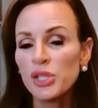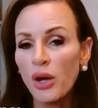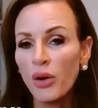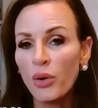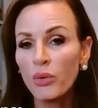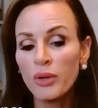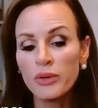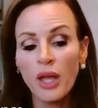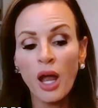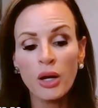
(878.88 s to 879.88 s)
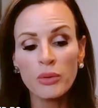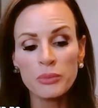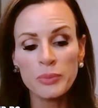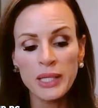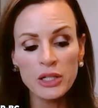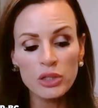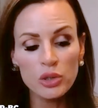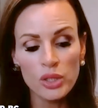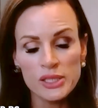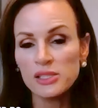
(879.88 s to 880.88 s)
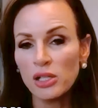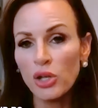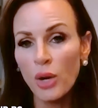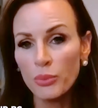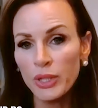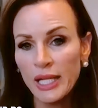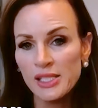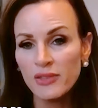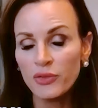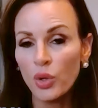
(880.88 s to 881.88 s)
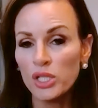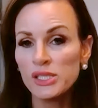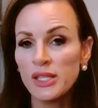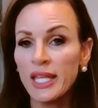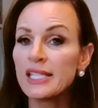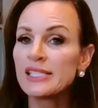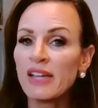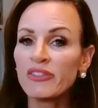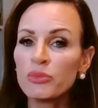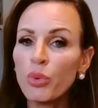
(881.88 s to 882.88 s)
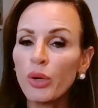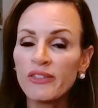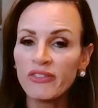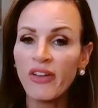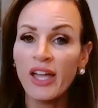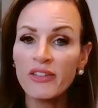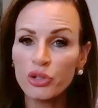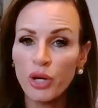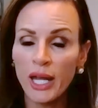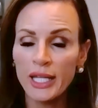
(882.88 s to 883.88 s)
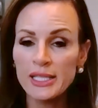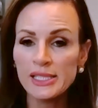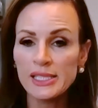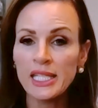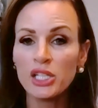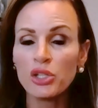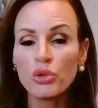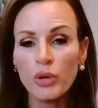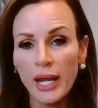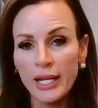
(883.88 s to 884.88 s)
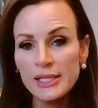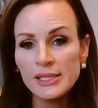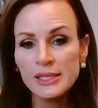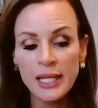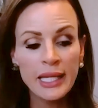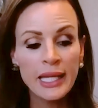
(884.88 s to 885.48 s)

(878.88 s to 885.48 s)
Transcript: So our beginner course is our comprehensive course. They get 7.5 credits, CEU credits.